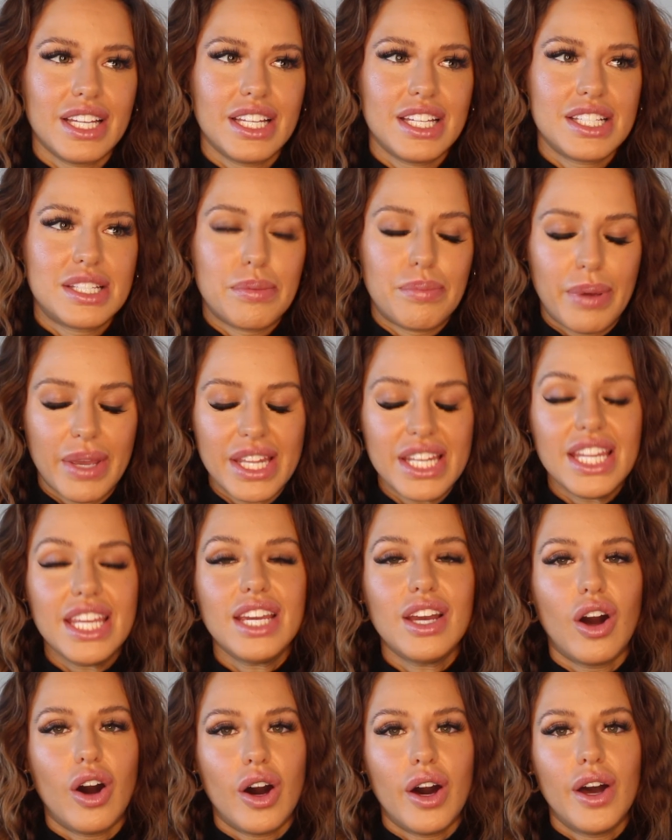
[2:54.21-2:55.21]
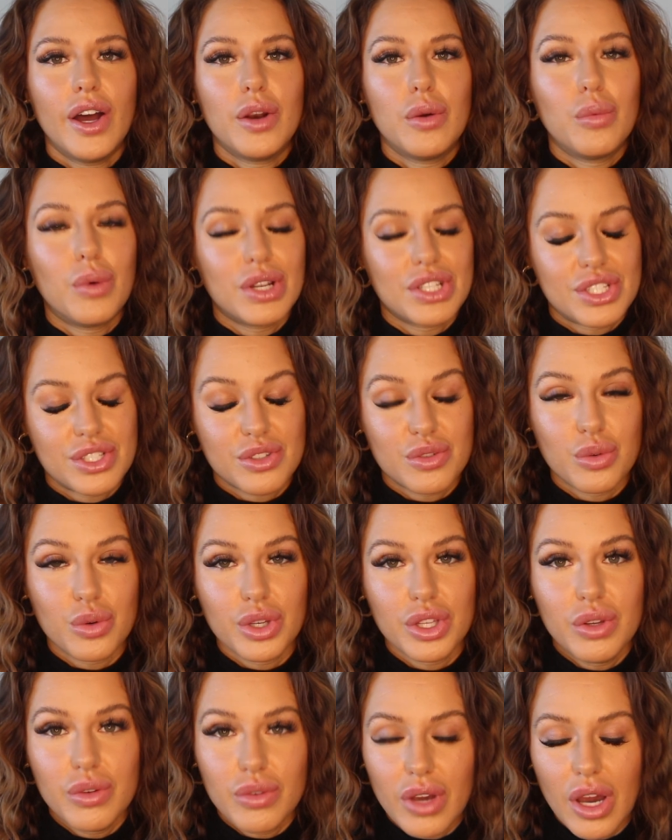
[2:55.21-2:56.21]
depending on what school
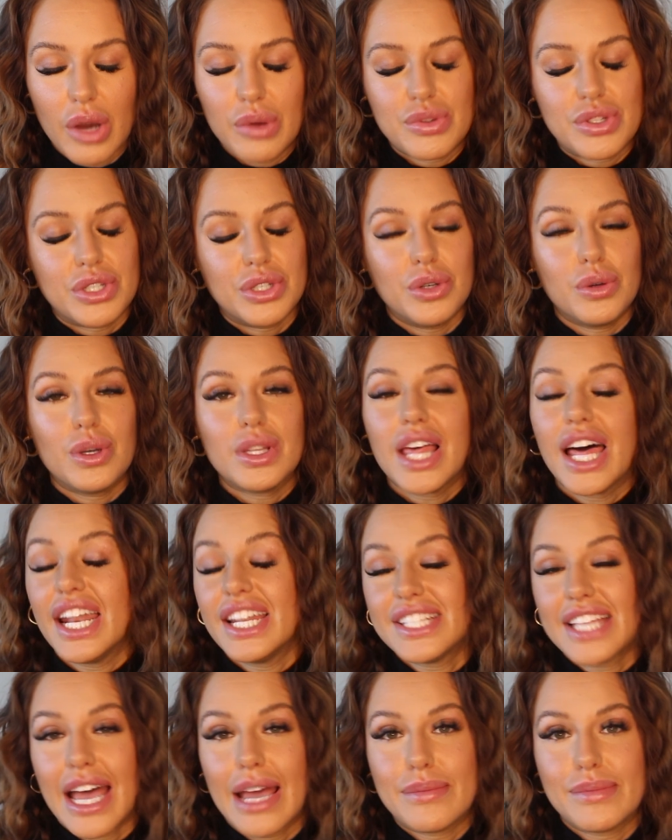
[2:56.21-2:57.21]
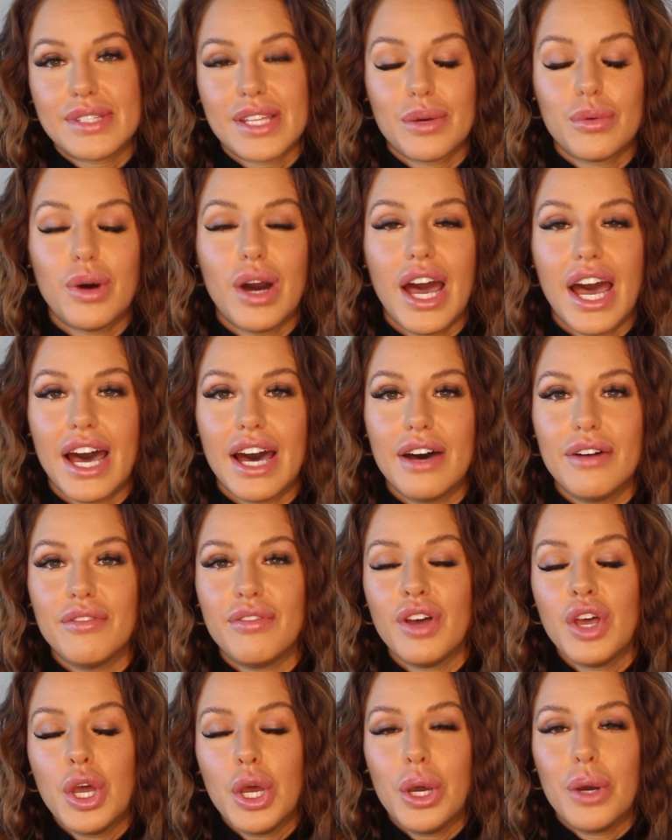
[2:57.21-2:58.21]
you go to, a lot of times they will
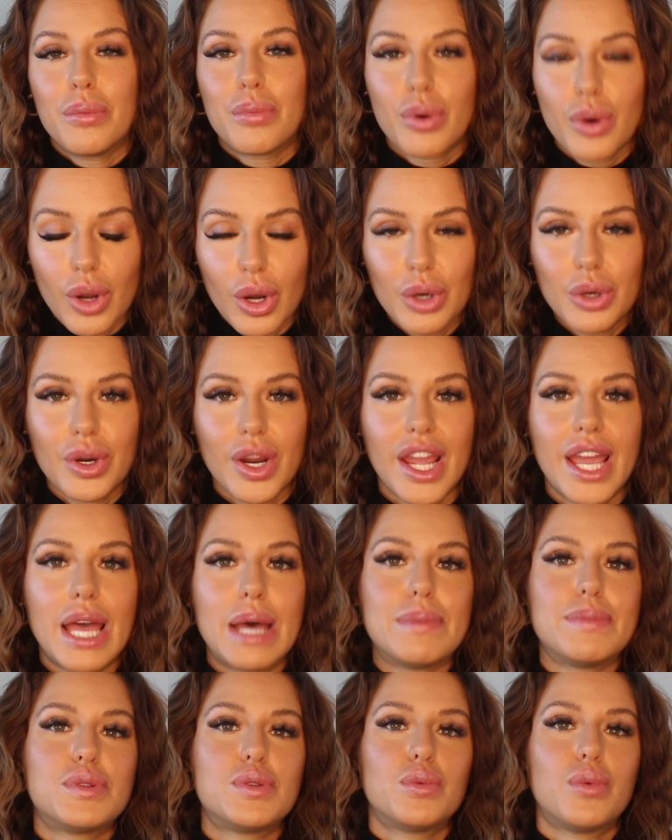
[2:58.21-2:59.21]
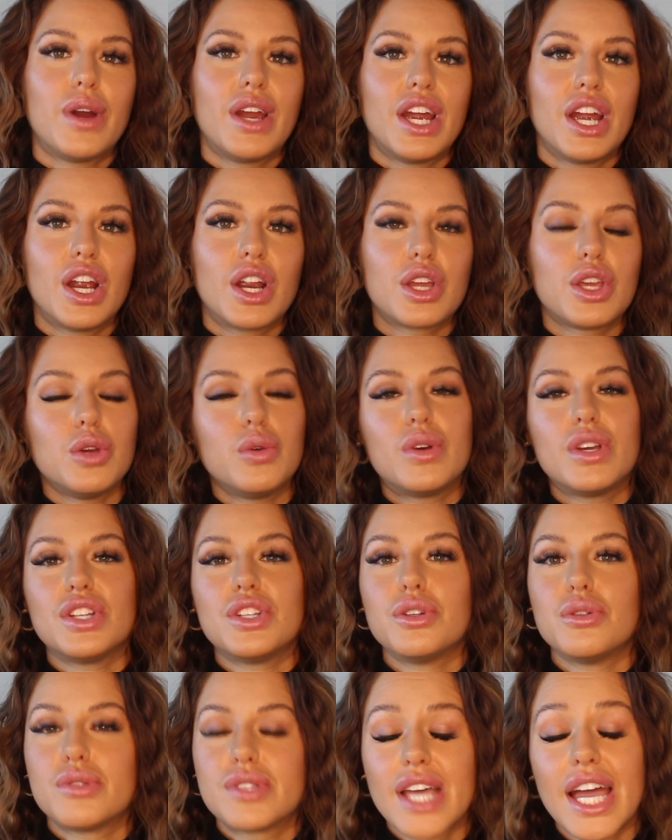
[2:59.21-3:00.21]
have programs where you can
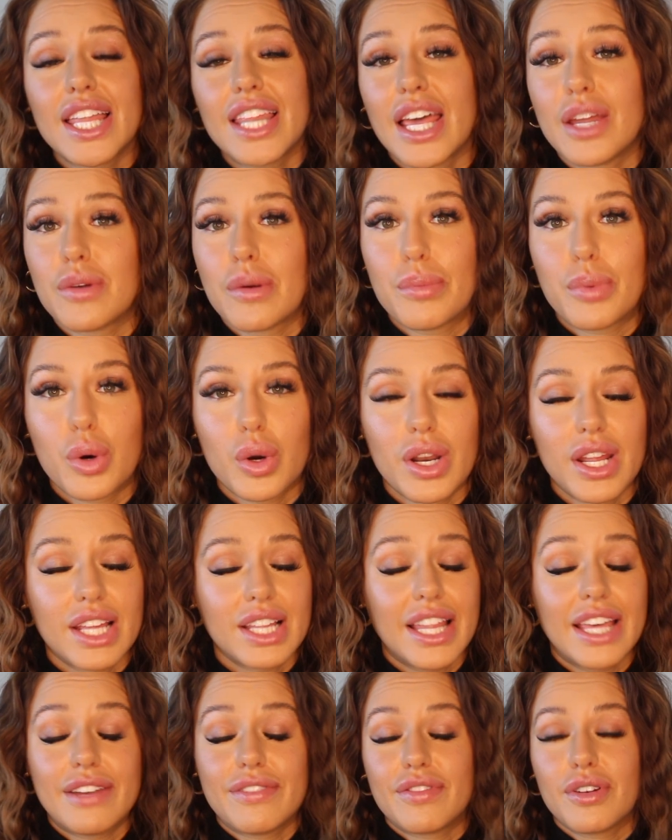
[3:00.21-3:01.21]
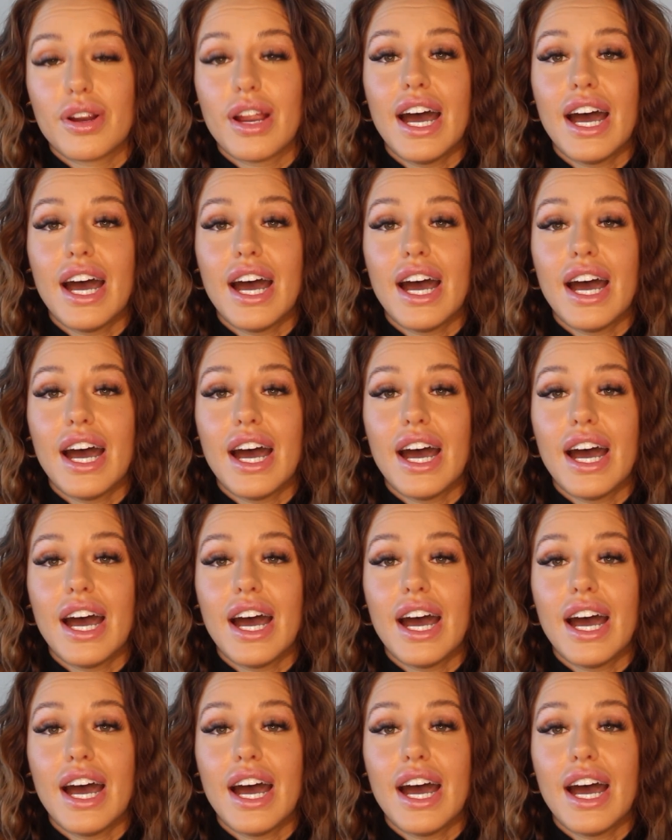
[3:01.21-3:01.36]
do sideline reporting. Like for